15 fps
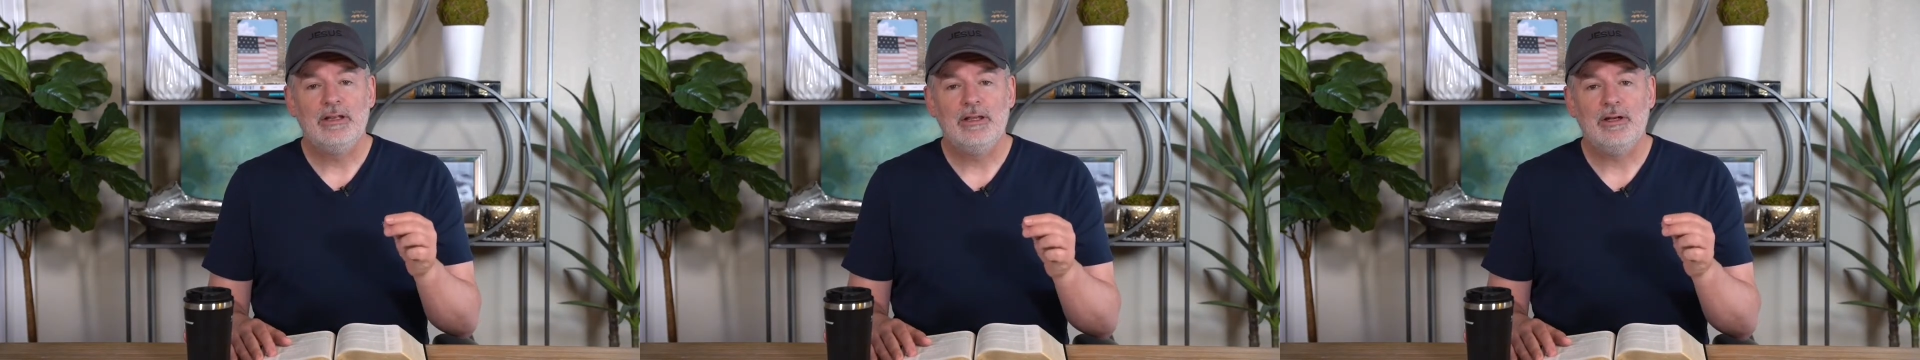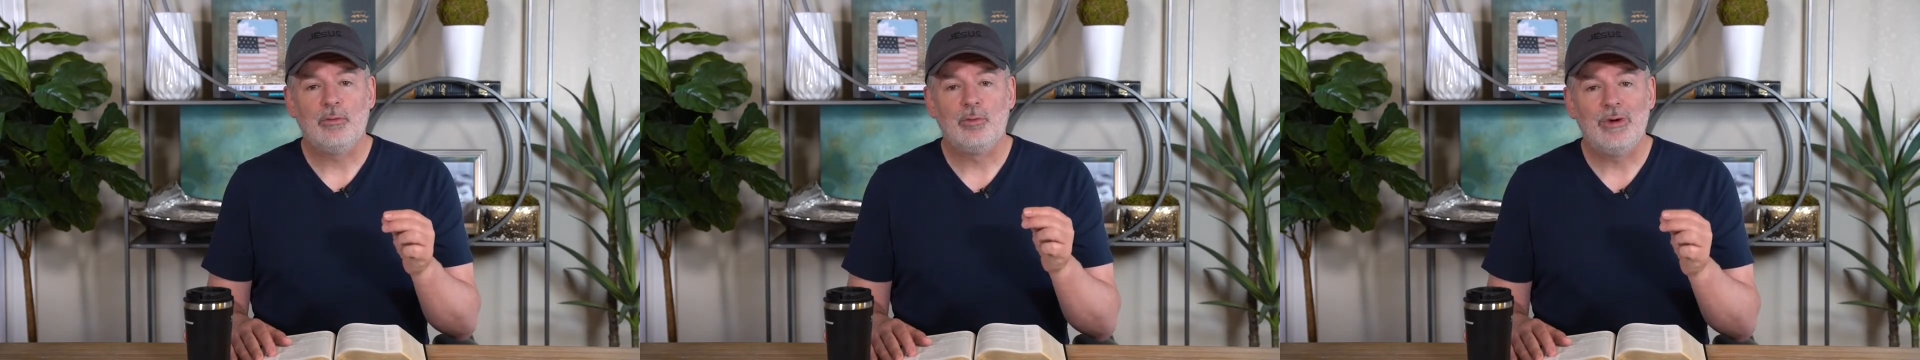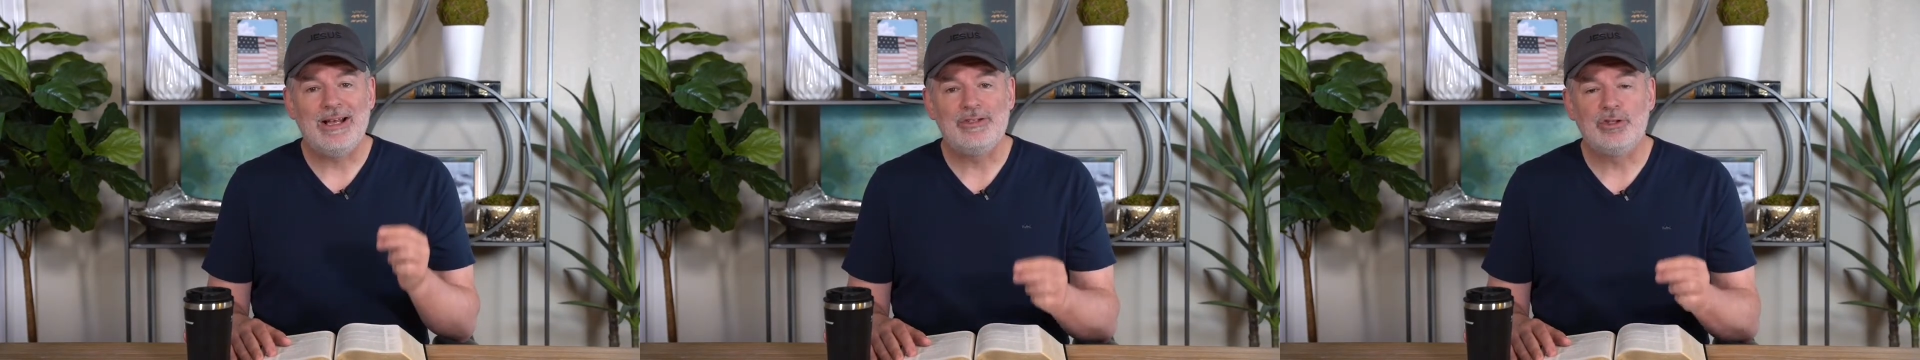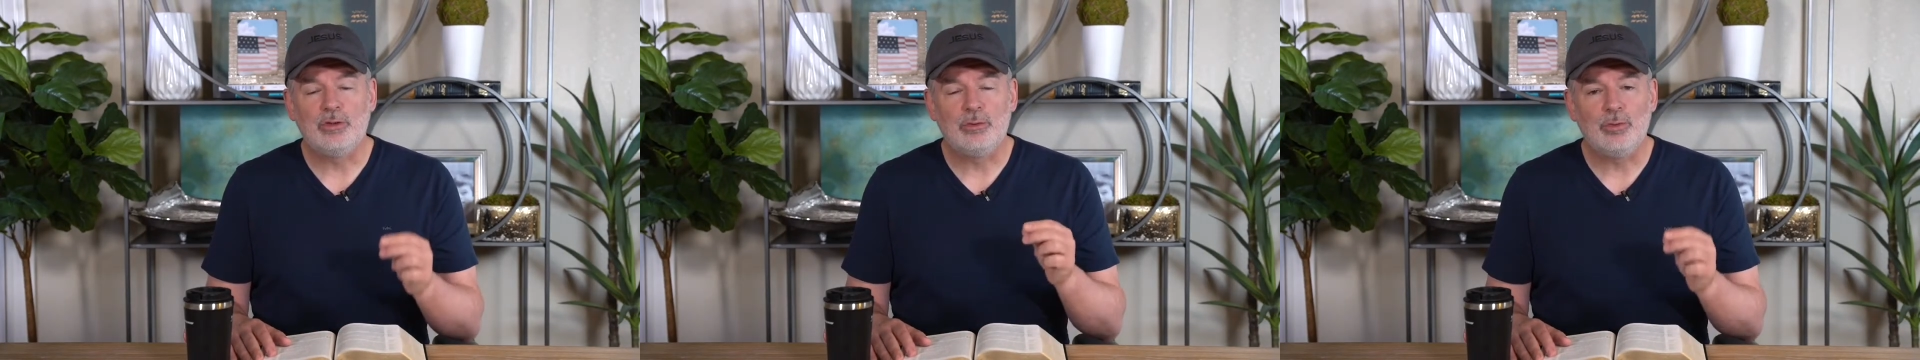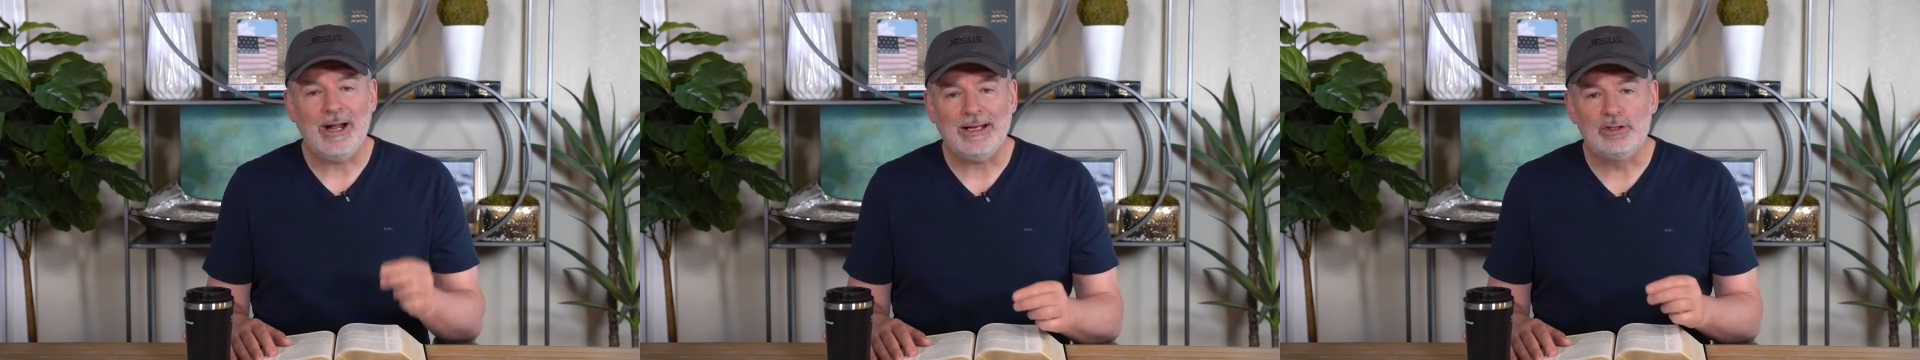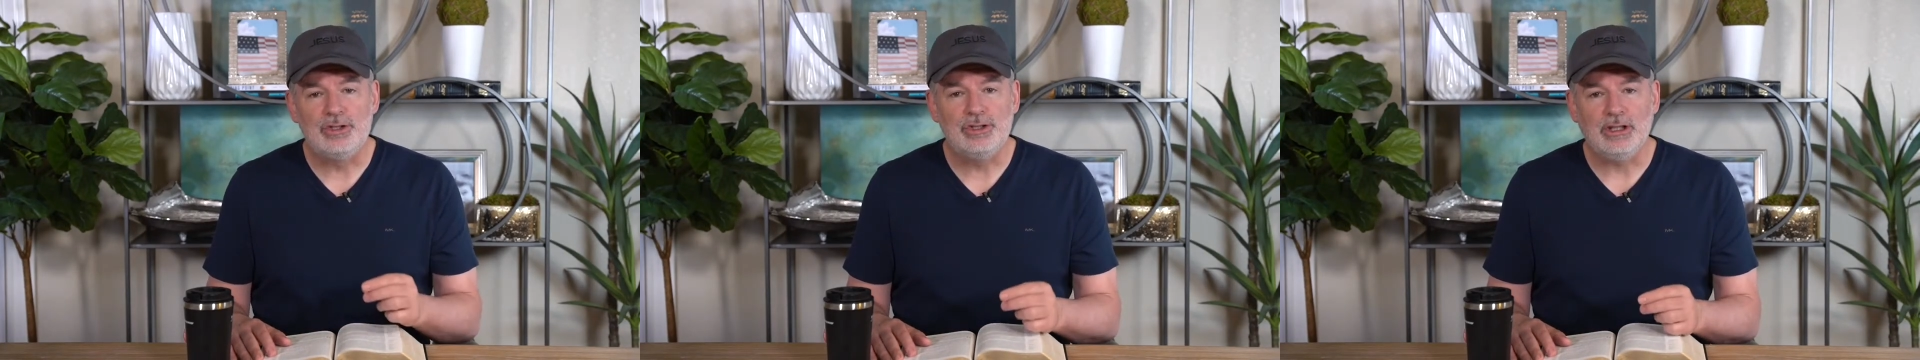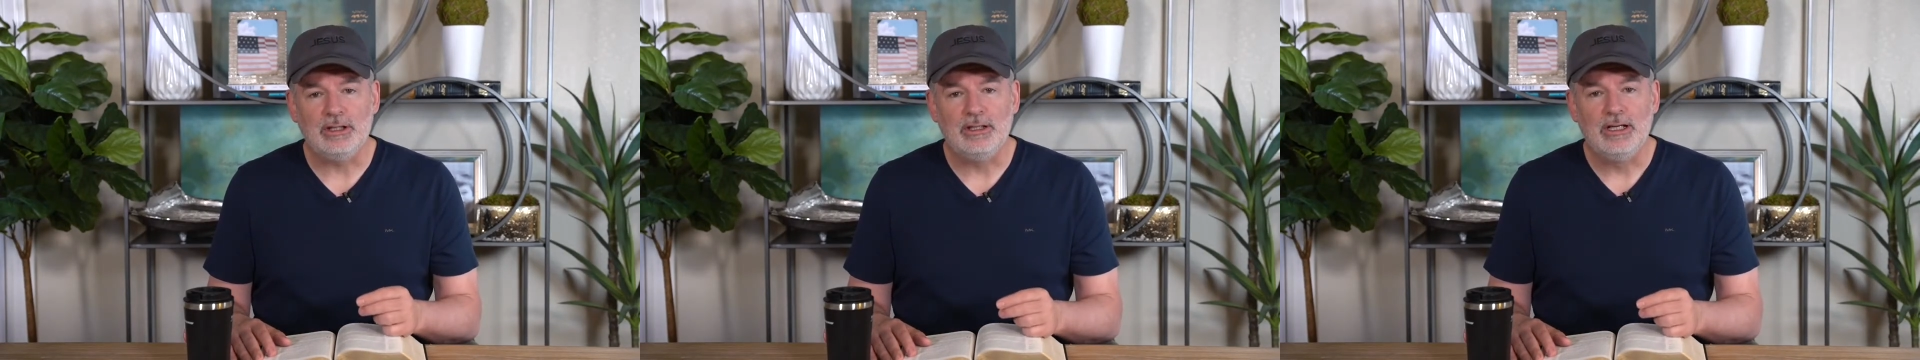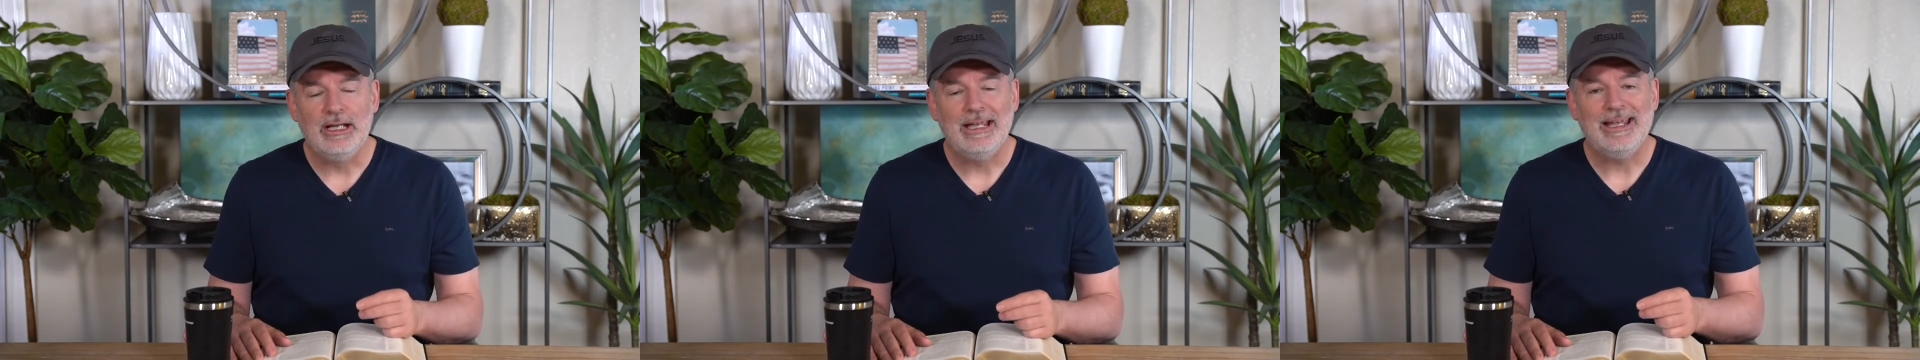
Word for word: the resurrection